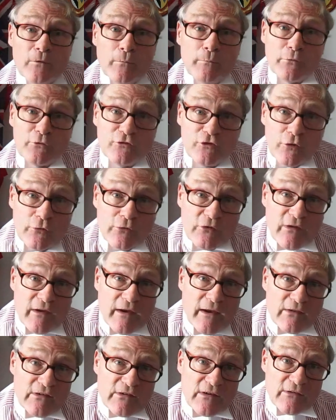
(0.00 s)
producing
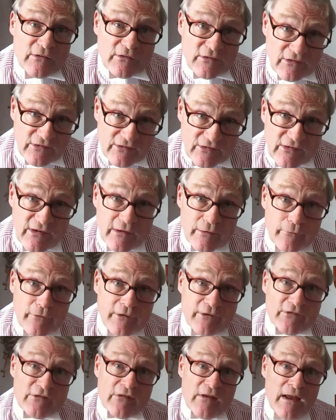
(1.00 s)
it as the
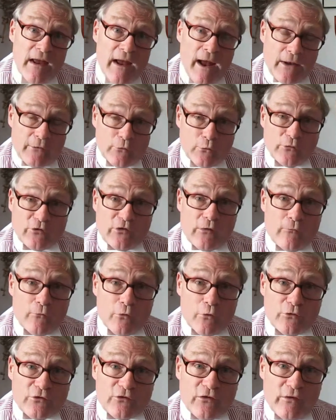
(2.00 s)
series, and also, of
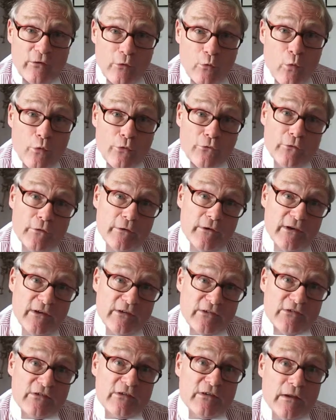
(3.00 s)
course, to the author and
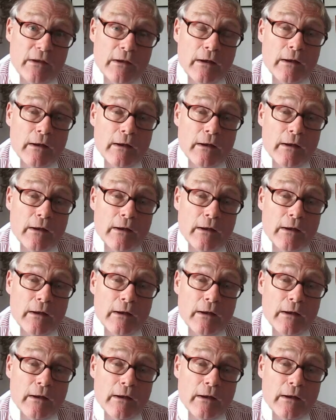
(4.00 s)
his